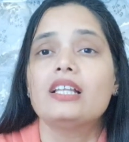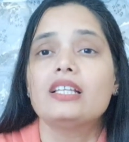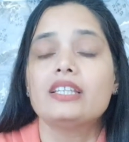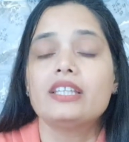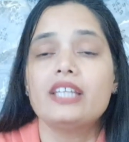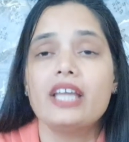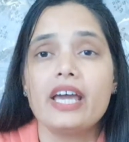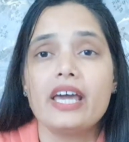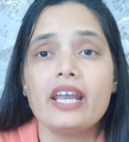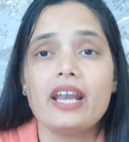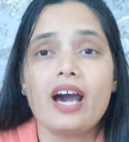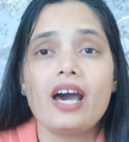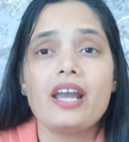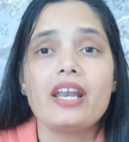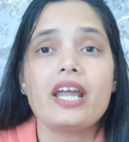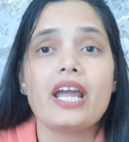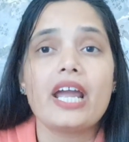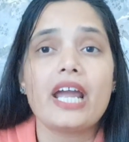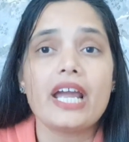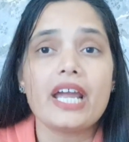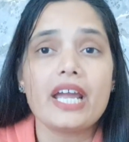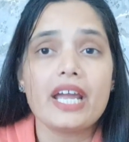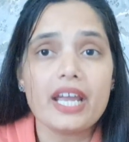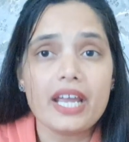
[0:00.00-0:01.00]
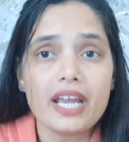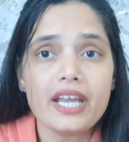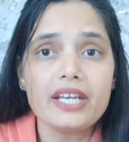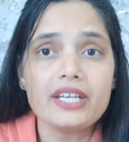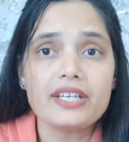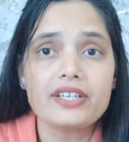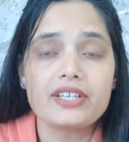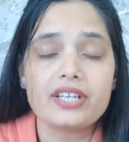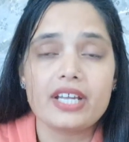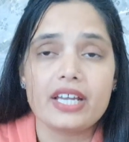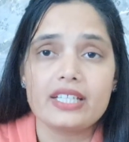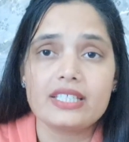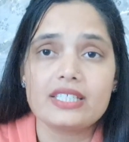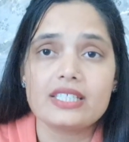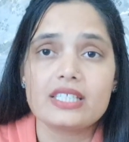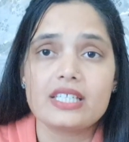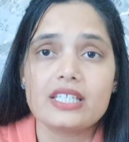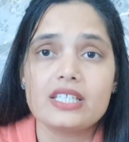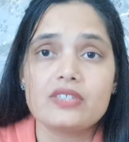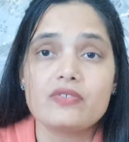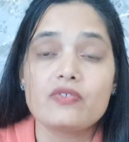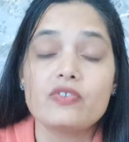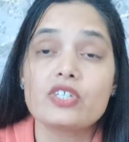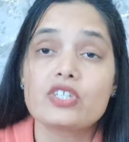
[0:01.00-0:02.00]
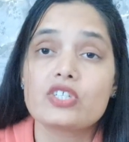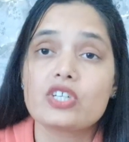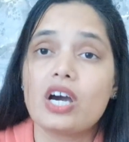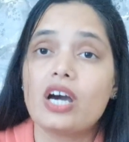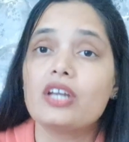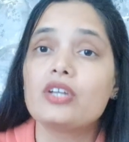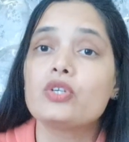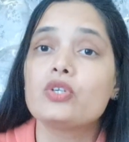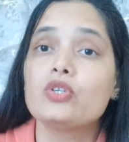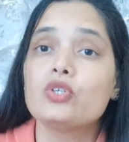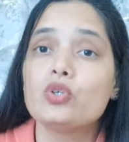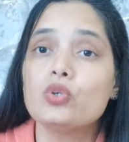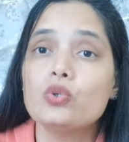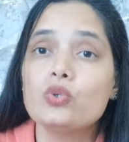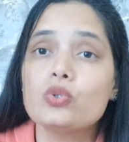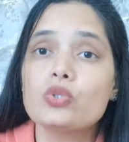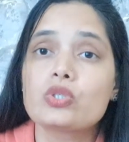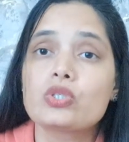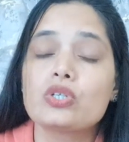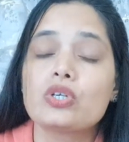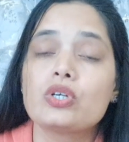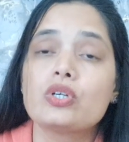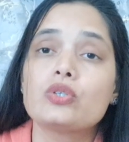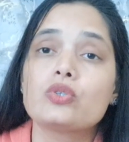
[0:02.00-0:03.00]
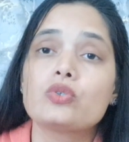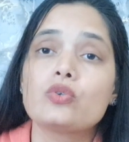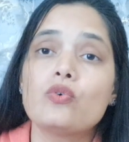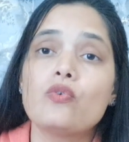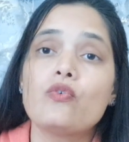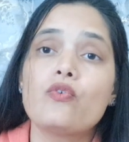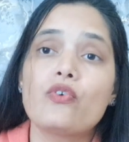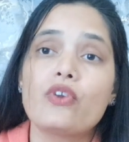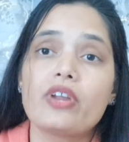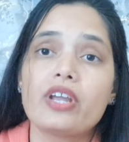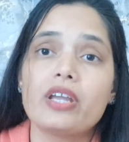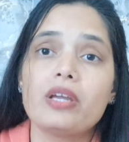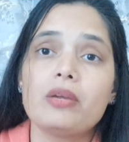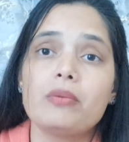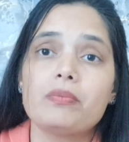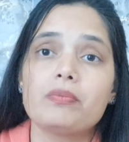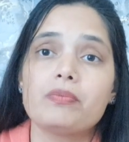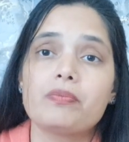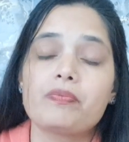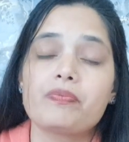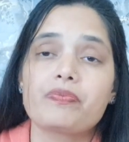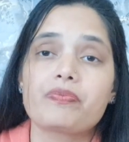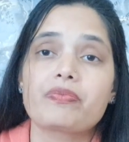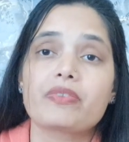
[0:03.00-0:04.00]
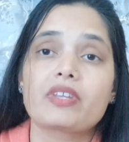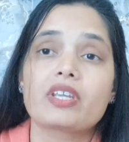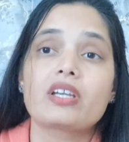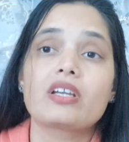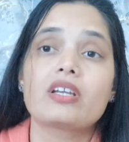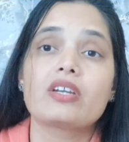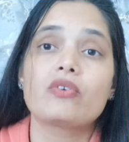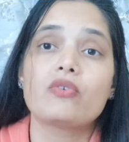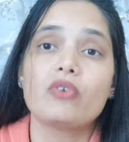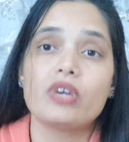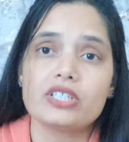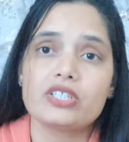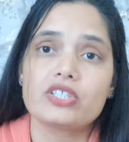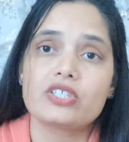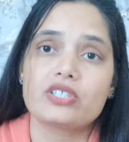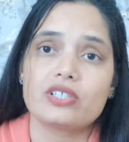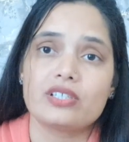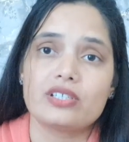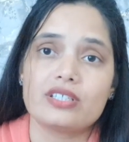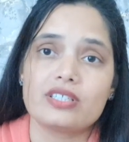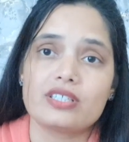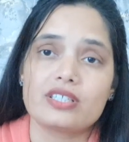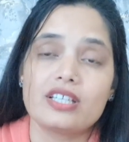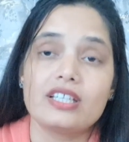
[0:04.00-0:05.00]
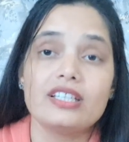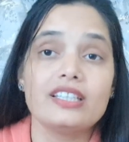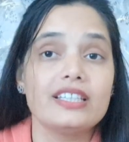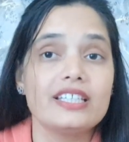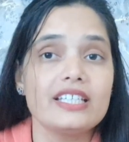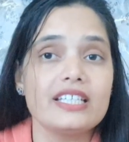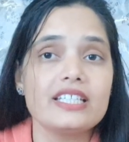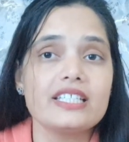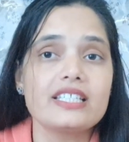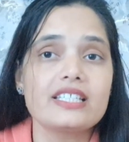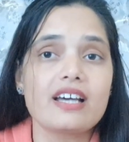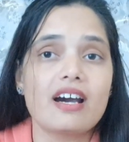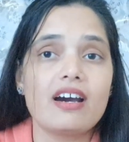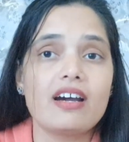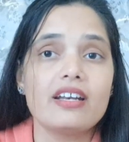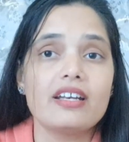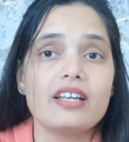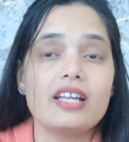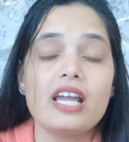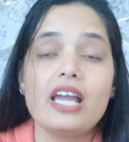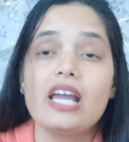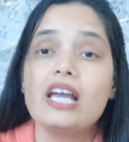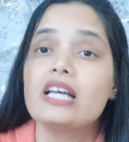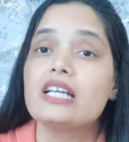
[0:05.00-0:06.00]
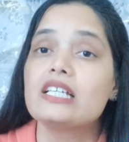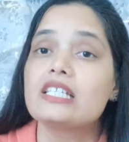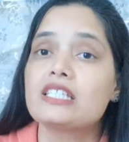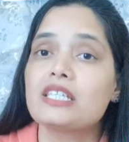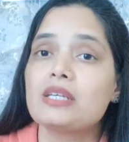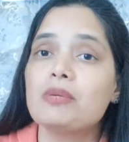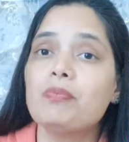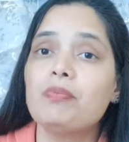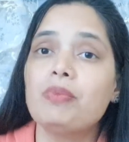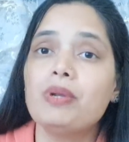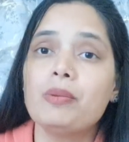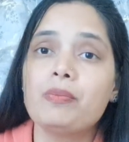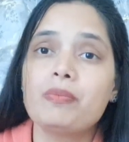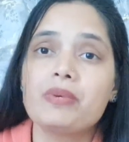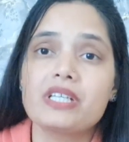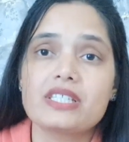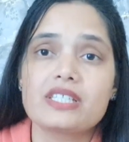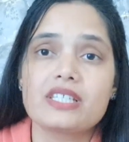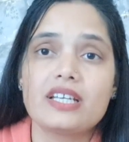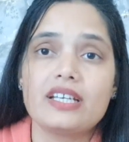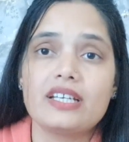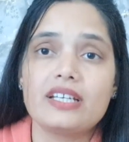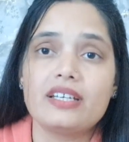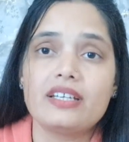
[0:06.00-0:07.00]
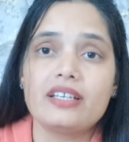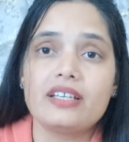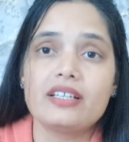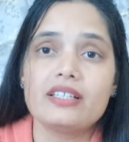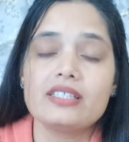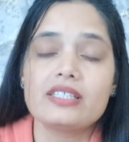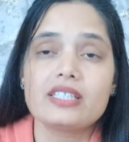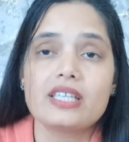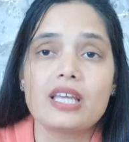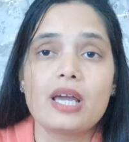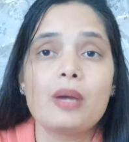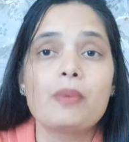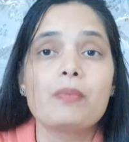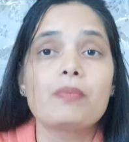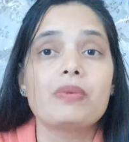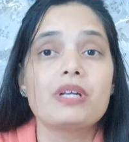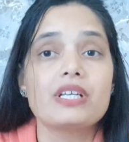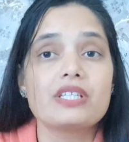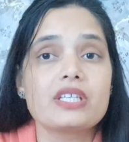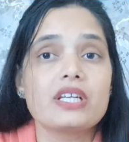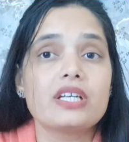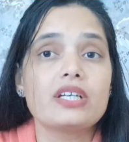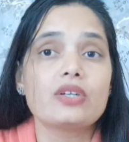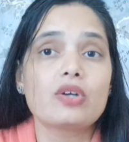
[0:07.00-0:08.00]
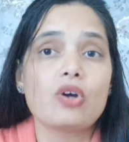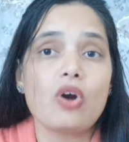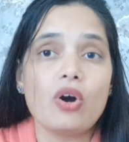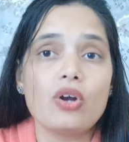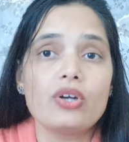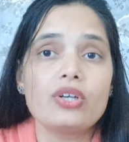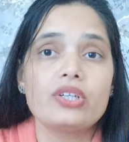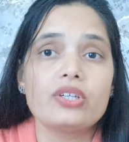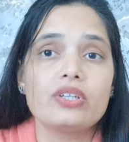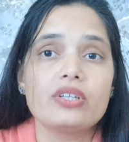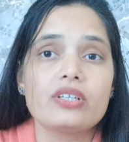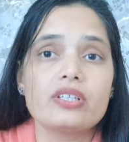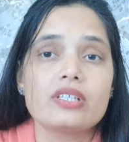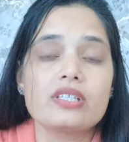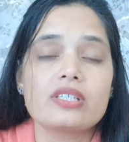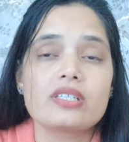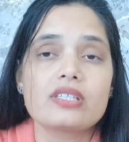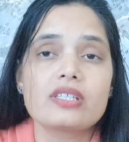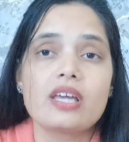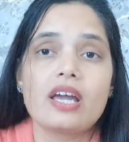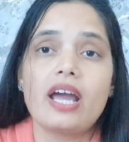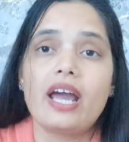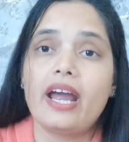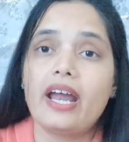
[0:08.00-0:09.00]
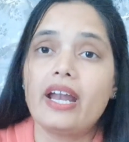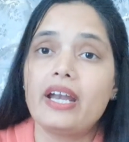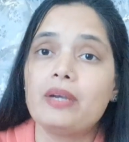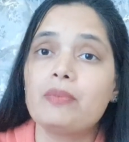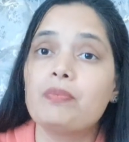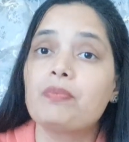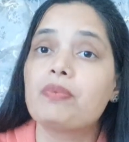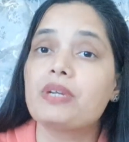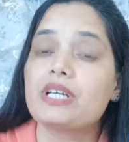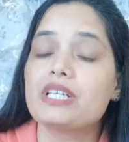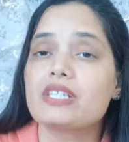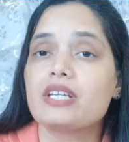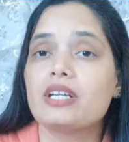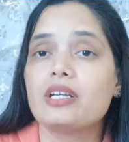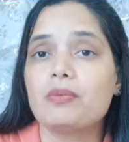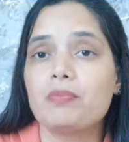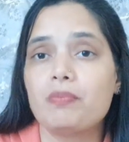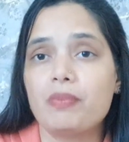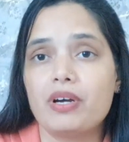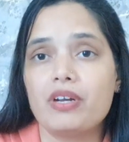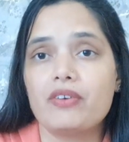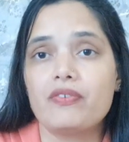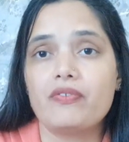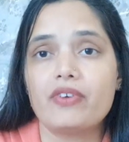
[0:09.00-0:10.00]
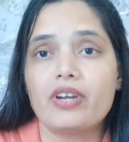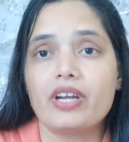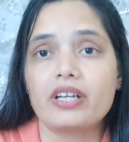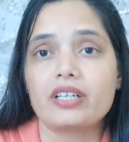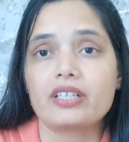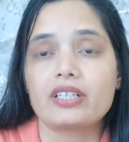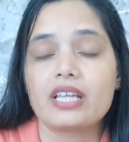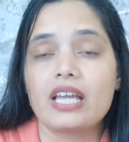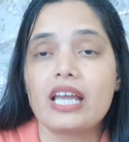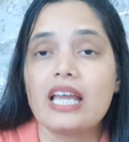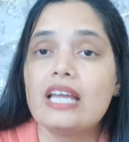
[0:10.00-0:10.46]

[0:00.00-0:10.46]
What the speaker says: There are 8 tenses which are used to frame questions. These are simple present tense, present continuous, and present perfect.